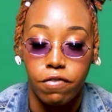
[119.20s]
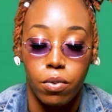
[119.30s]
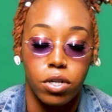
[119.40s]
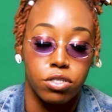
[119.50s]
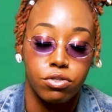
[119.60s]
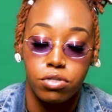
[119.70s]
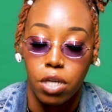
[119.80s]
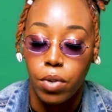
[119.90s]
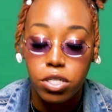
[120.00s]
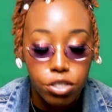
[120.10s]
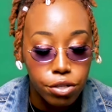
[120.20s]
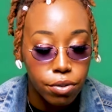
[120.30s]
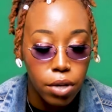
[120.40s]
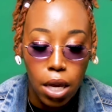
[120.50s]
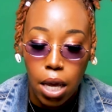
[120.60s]
from one of the schools I went
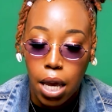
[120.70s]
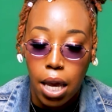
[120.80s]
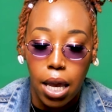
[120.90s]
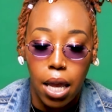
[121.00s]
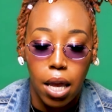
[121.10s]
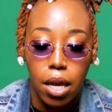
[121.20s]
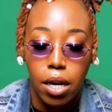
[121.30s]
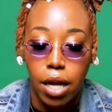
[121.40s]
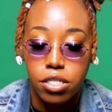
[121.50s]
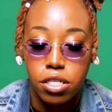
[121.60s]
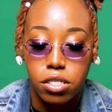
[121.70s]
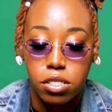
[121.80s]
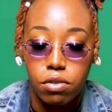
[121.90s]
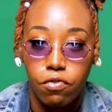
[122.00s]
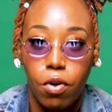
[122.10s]
to. And I
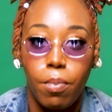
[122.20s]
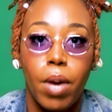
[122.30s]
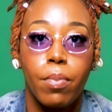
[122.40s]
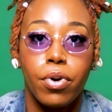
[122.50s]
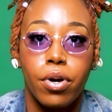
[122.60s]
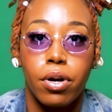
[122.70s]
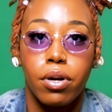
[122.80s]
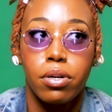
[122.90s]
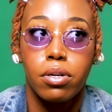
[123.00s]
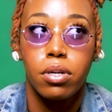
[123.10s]
just remember